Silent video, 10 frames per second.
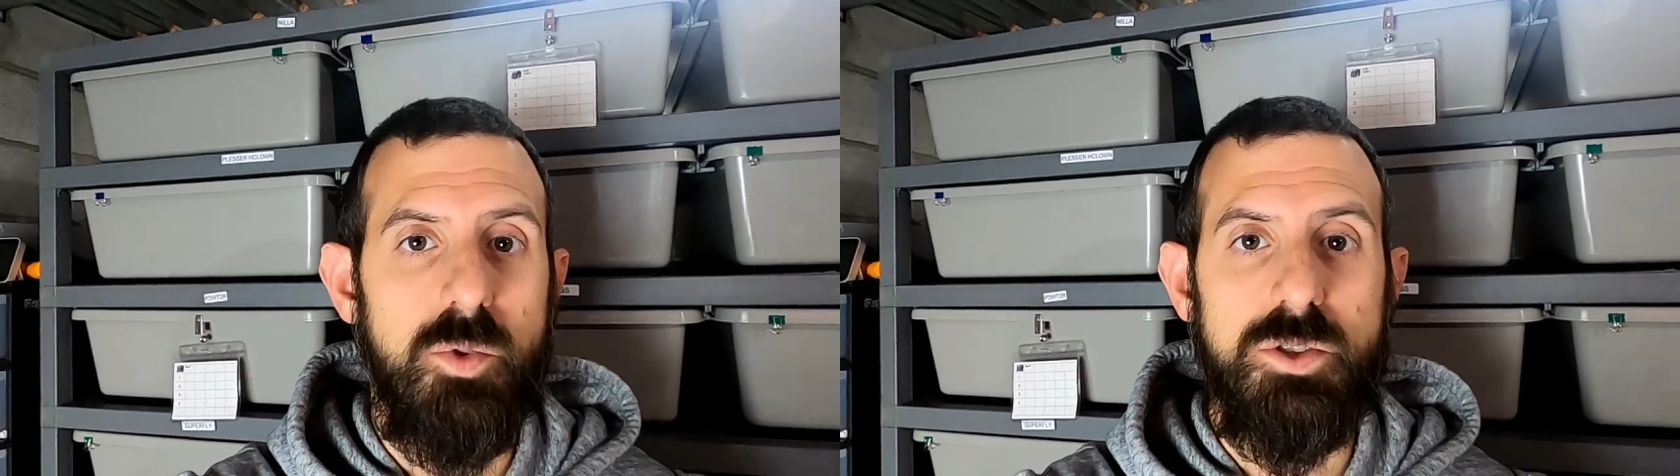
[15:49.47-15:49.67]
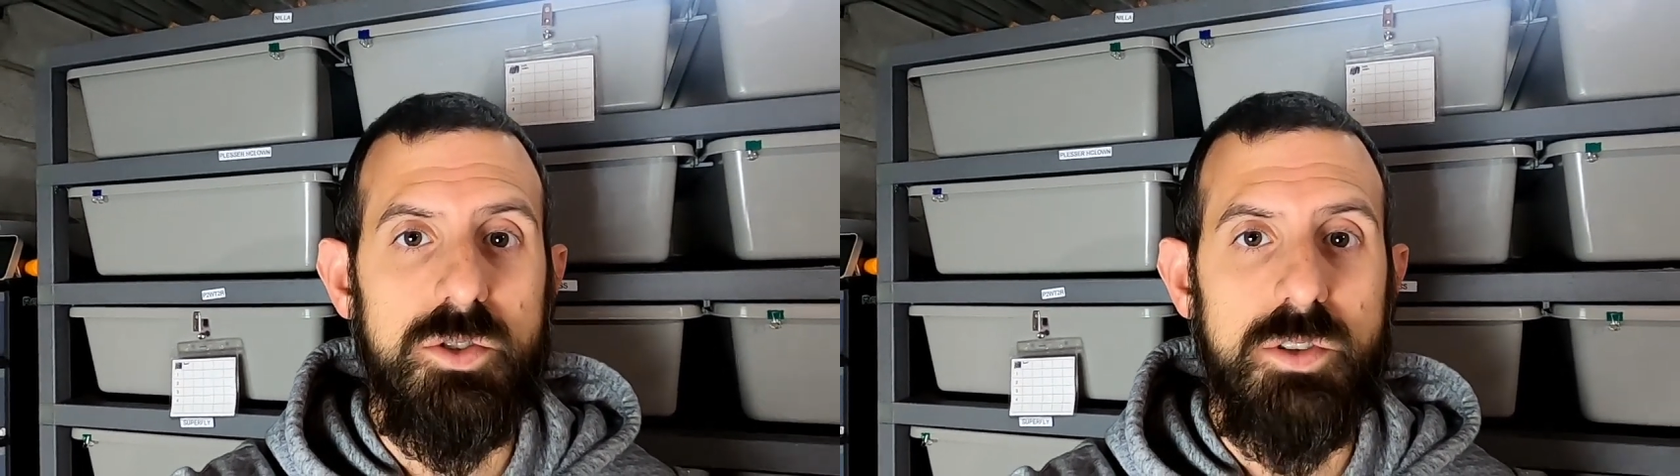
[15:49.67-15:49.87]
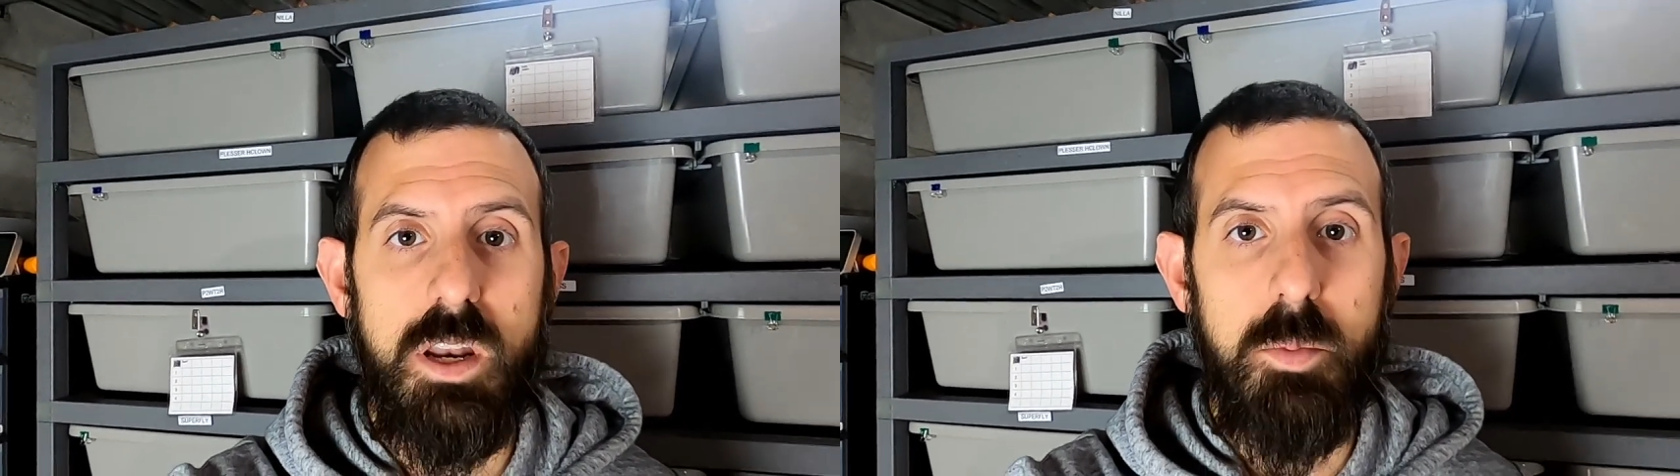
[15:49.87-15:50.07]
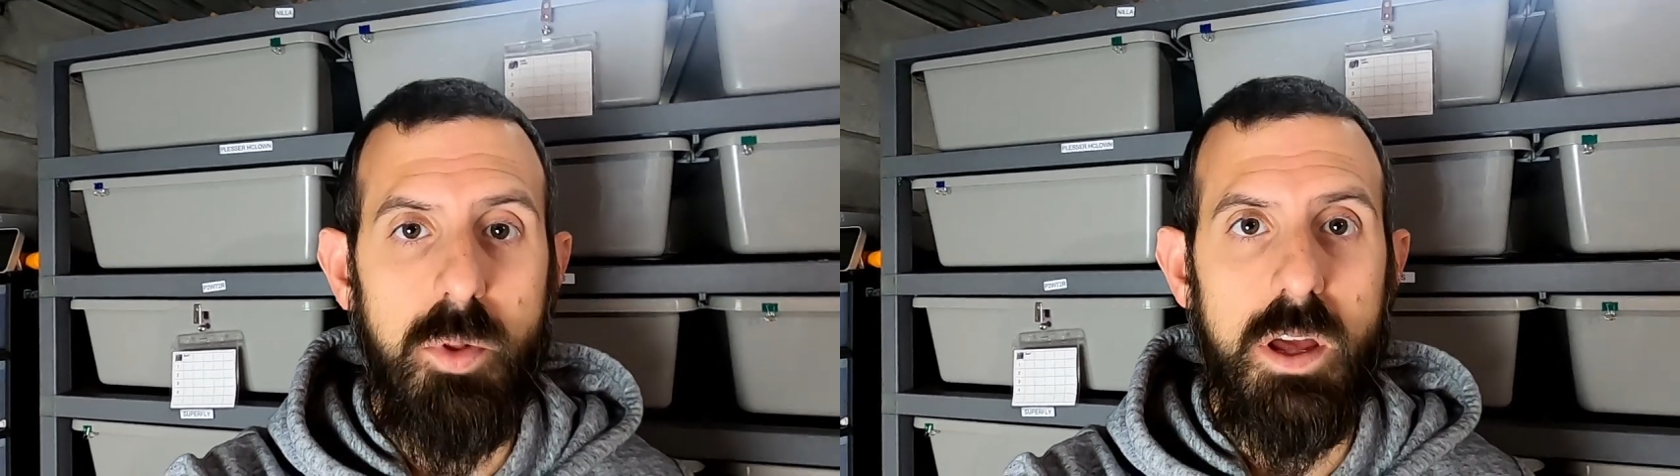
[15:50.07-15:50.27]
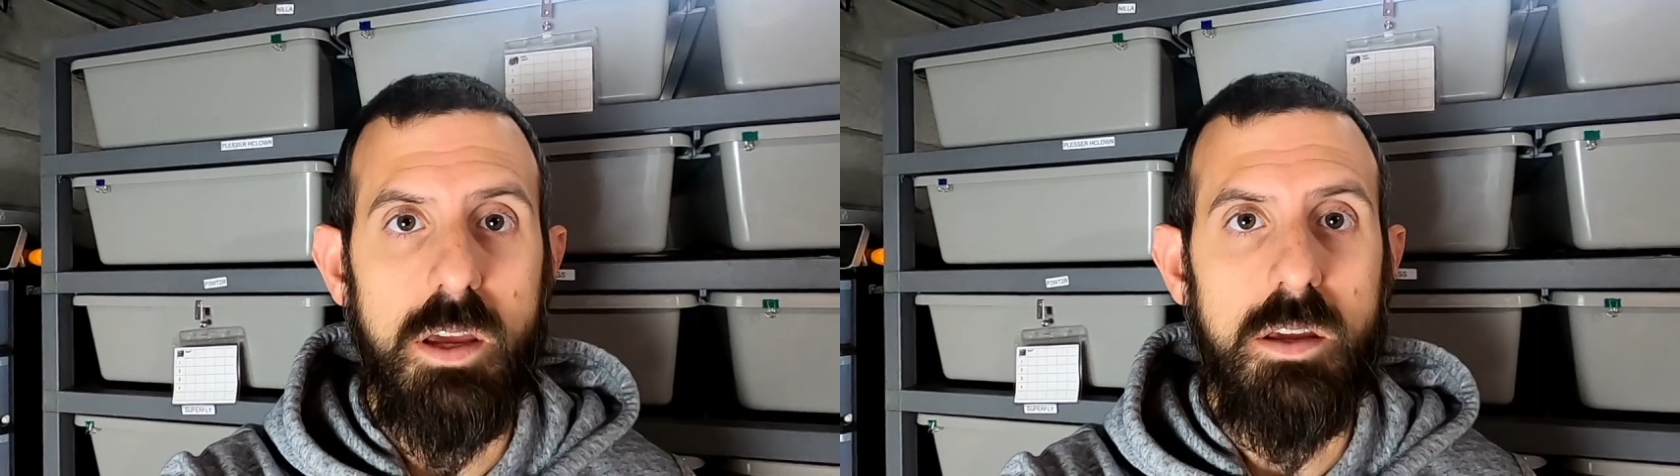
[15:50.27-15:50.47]
What's your setup
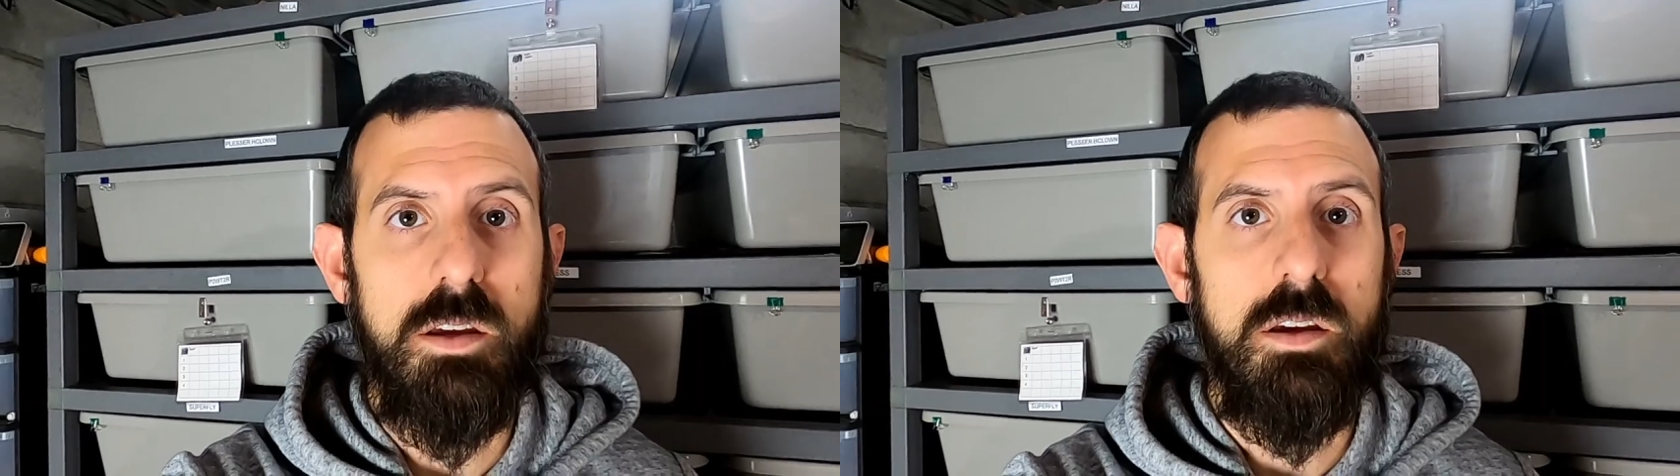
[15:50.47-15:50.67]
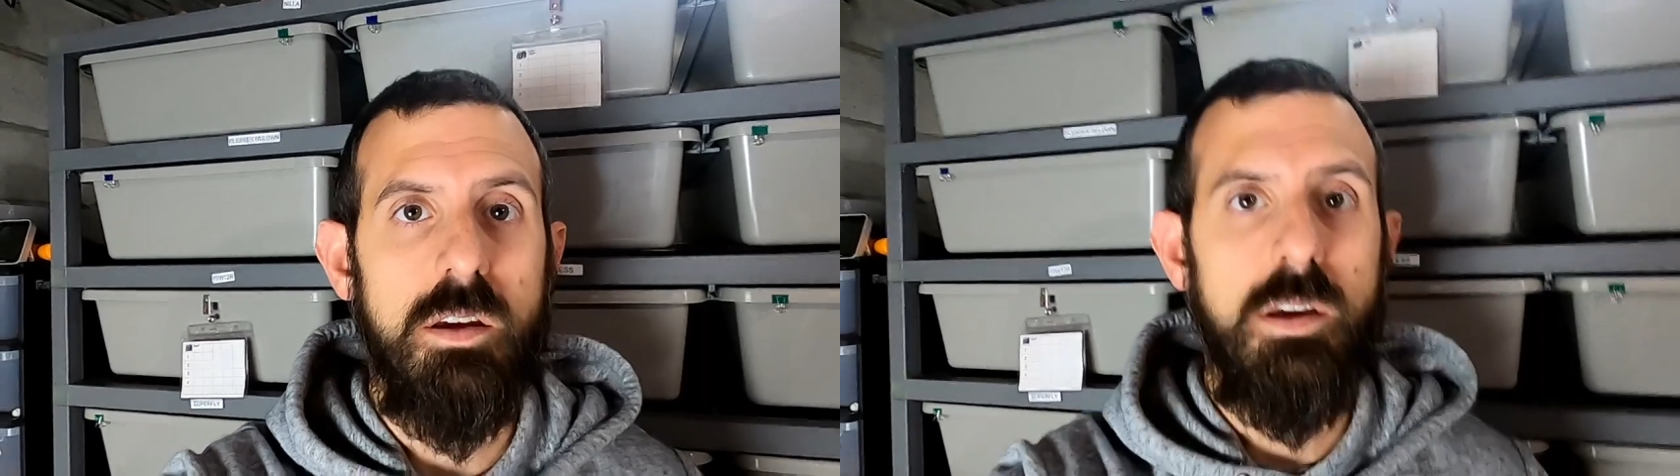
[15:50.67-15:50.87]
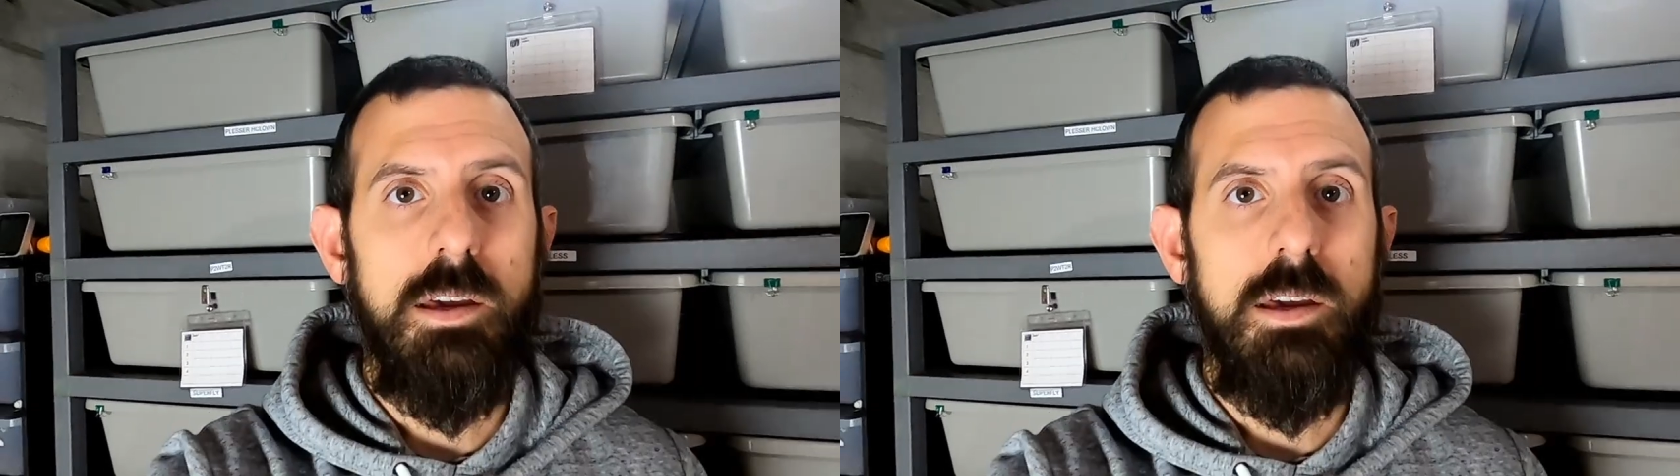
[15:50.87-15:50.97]
like?